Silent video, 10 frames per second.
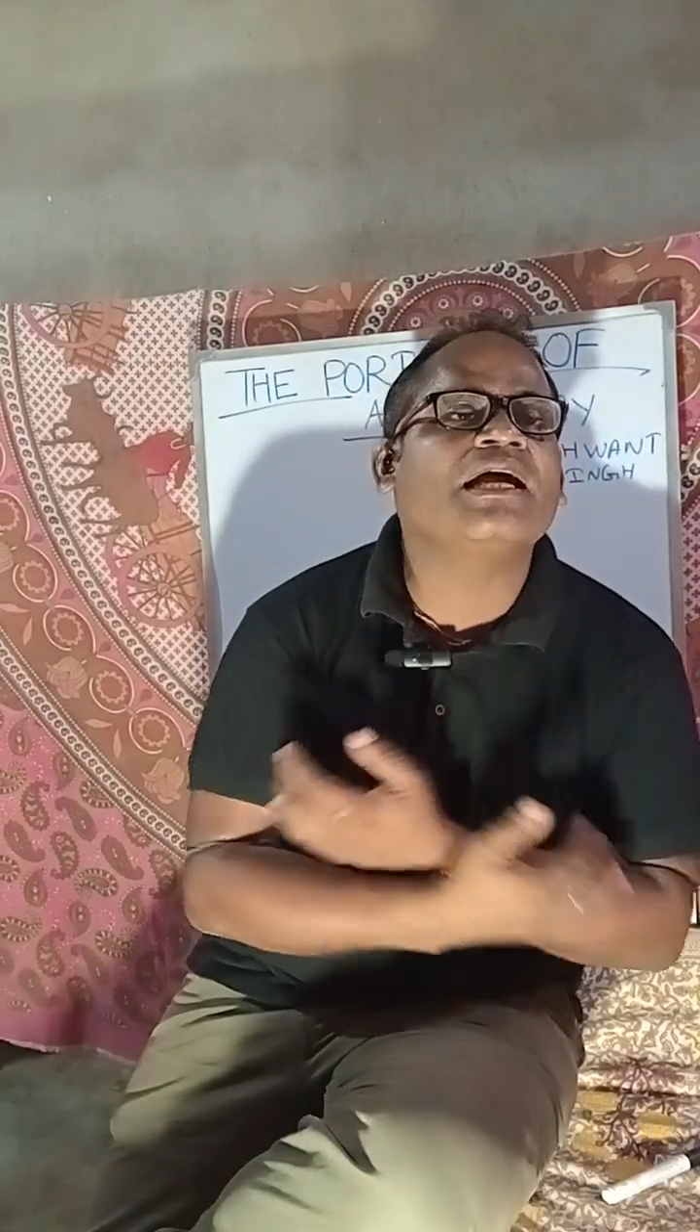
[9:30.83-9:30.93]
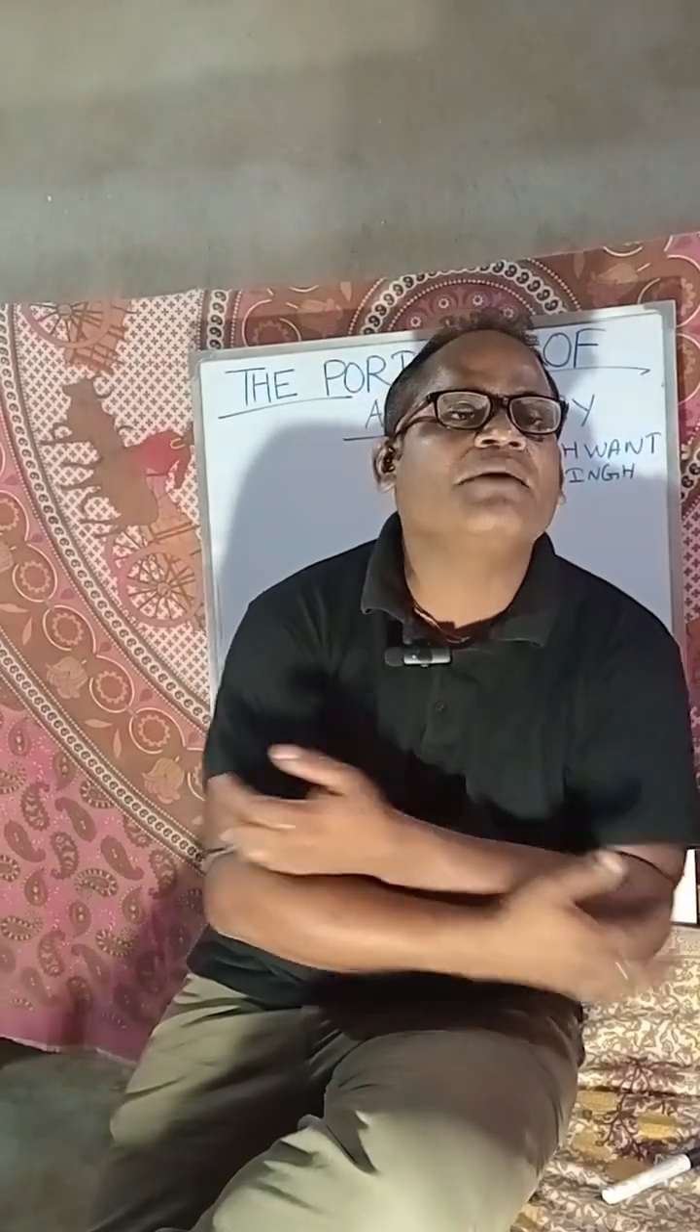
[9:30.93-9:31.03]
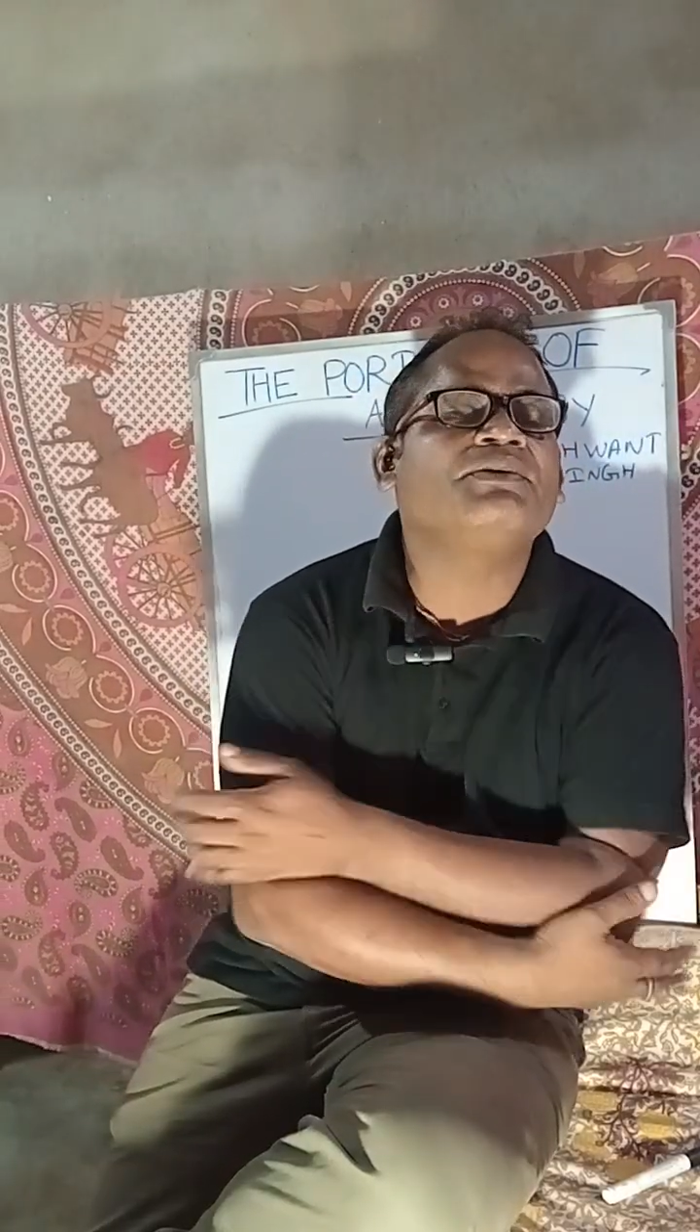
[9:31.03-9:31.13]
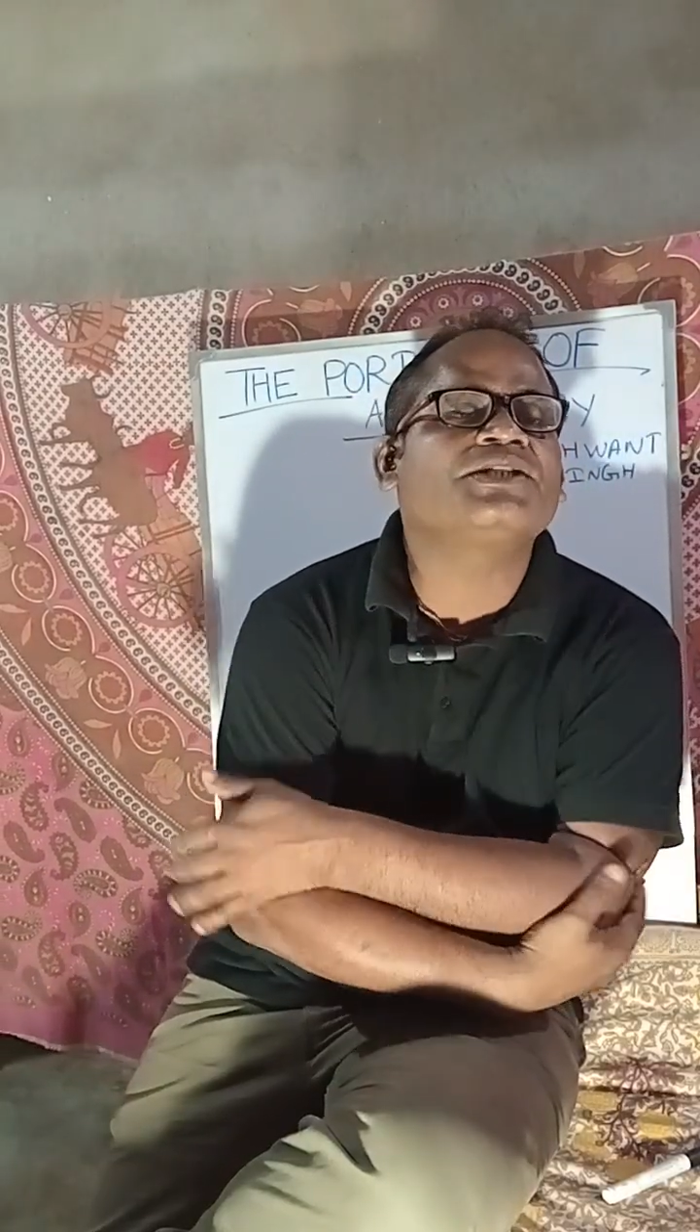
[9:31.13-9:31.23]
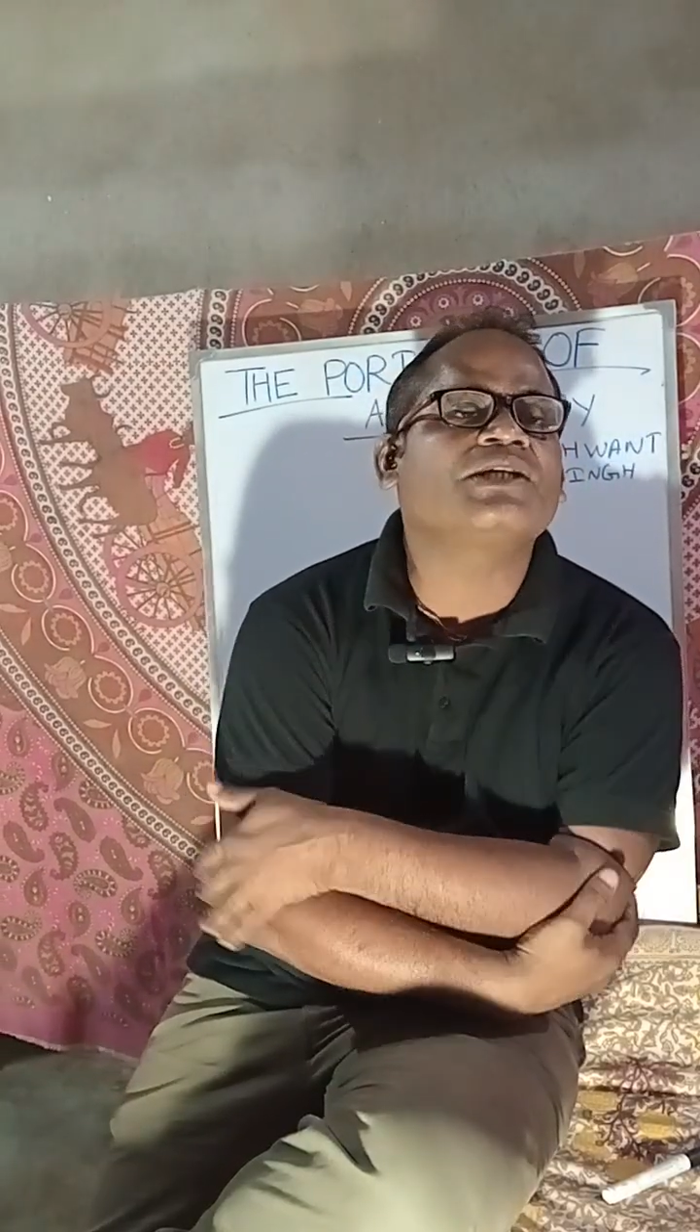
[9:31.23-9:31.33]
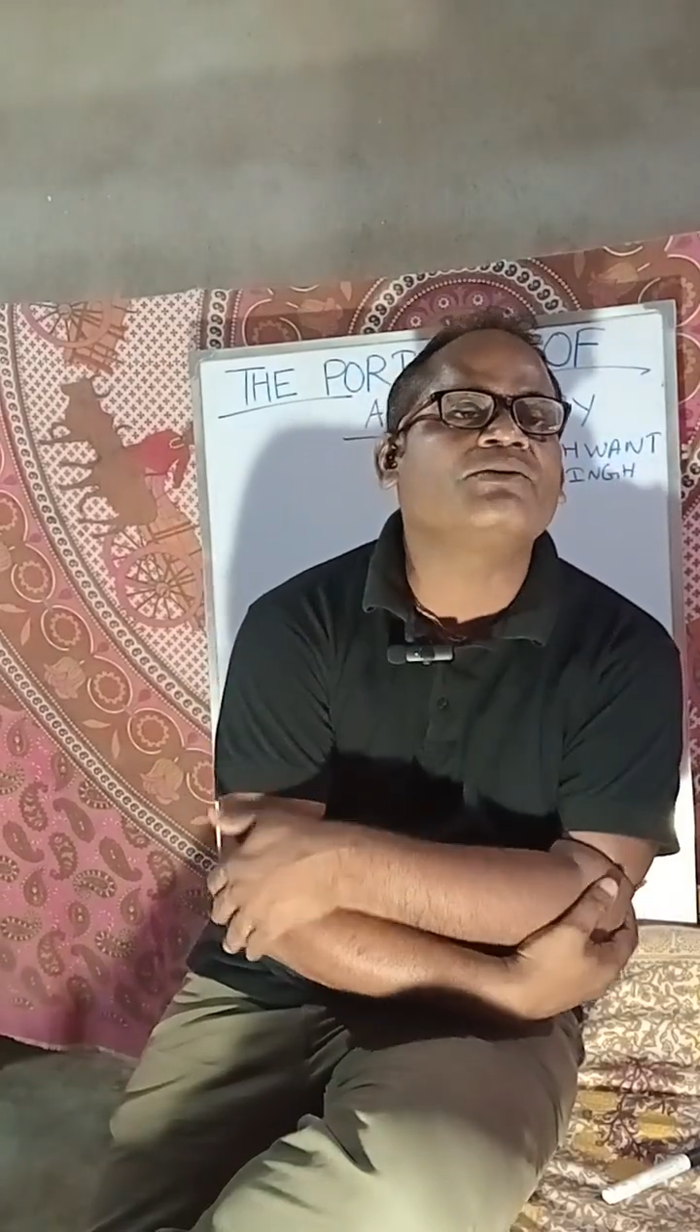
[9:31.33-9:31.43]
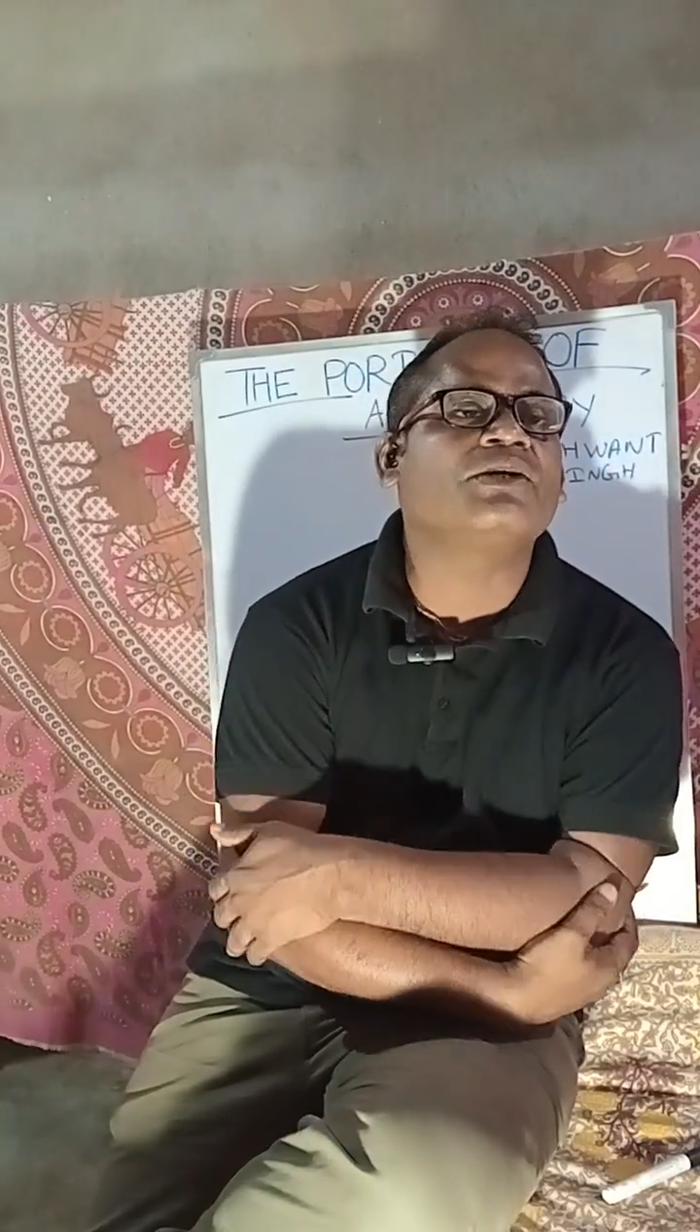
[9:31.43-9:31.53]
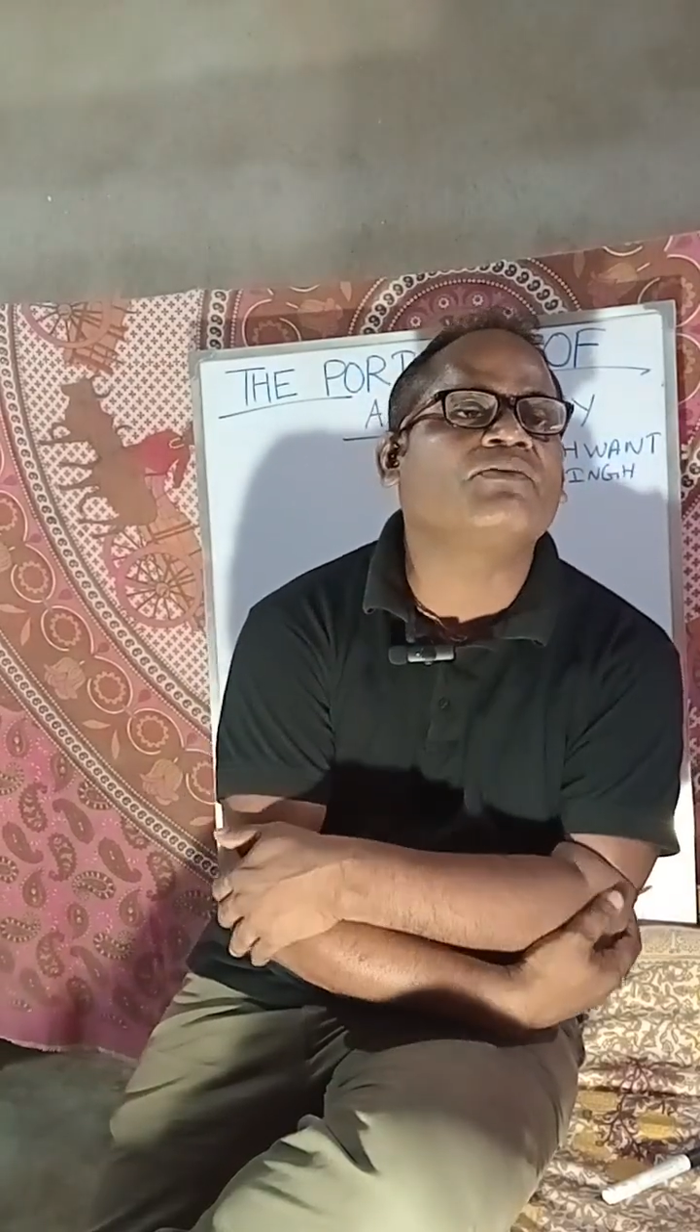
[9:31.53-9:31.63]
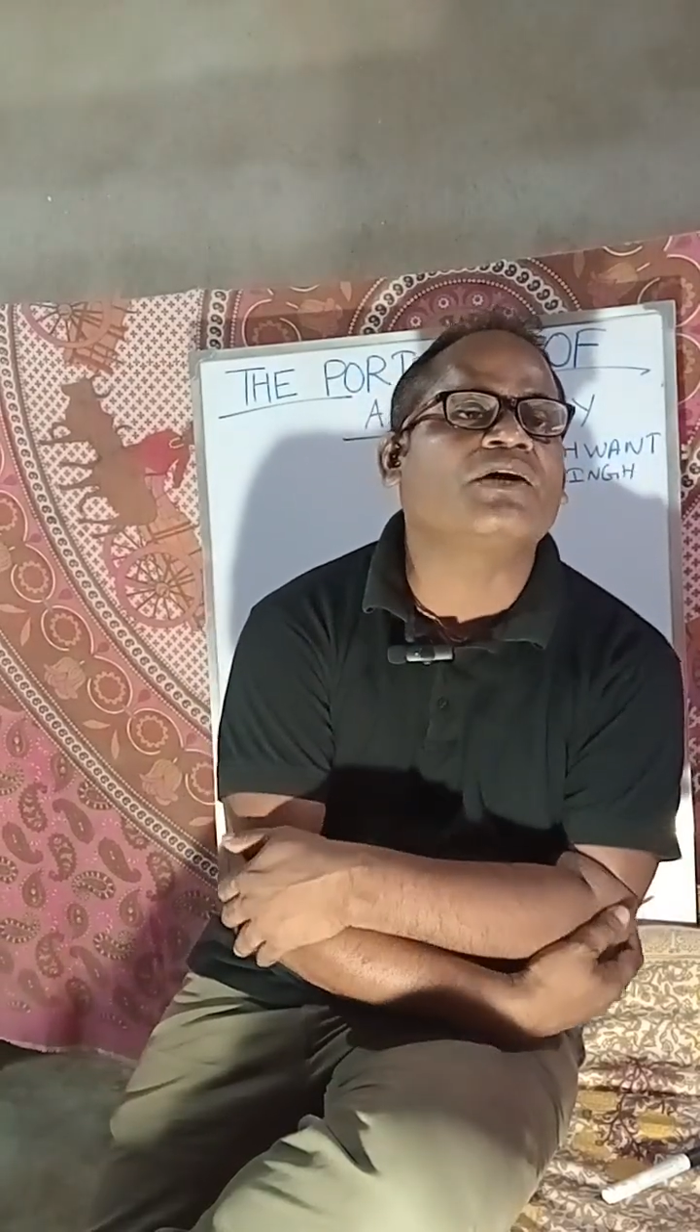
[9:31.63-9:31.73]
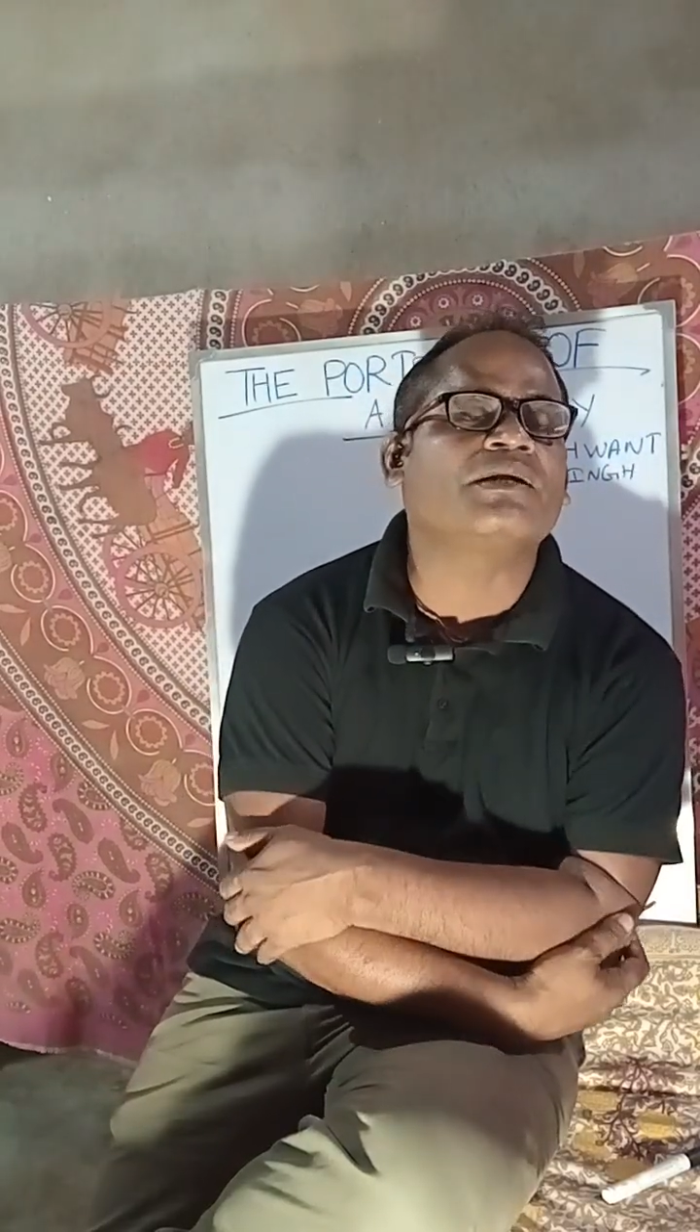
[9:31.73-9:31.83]
like a fish out
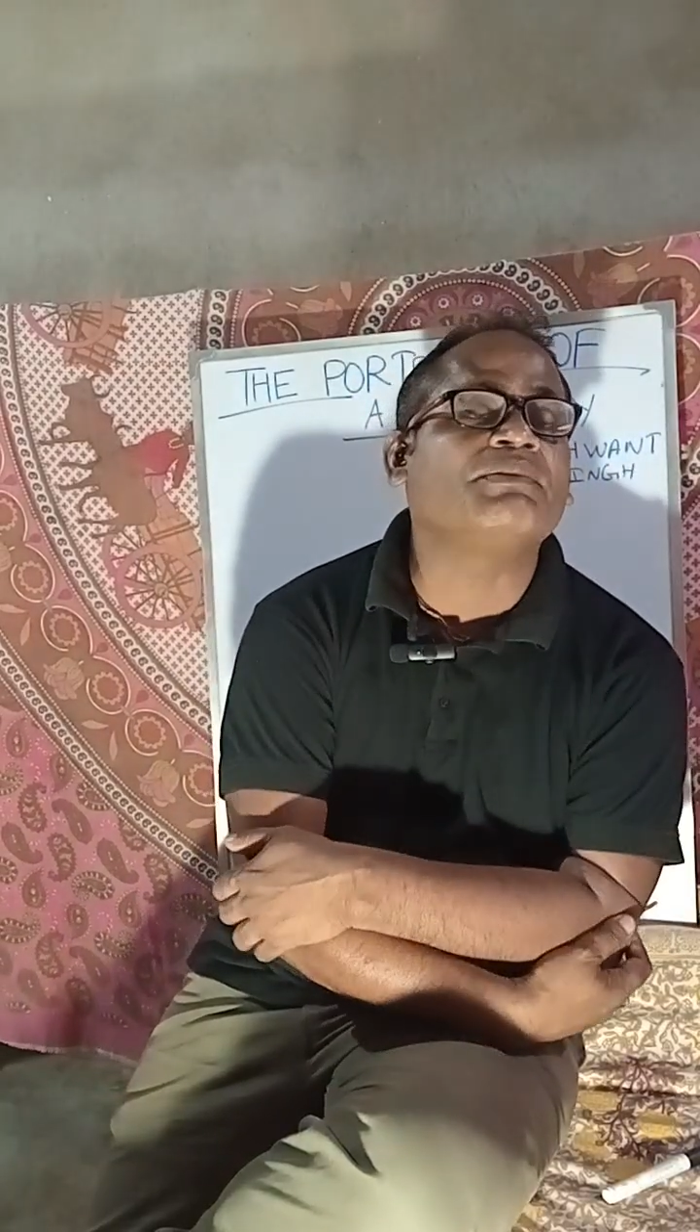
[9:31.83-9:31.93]
of water,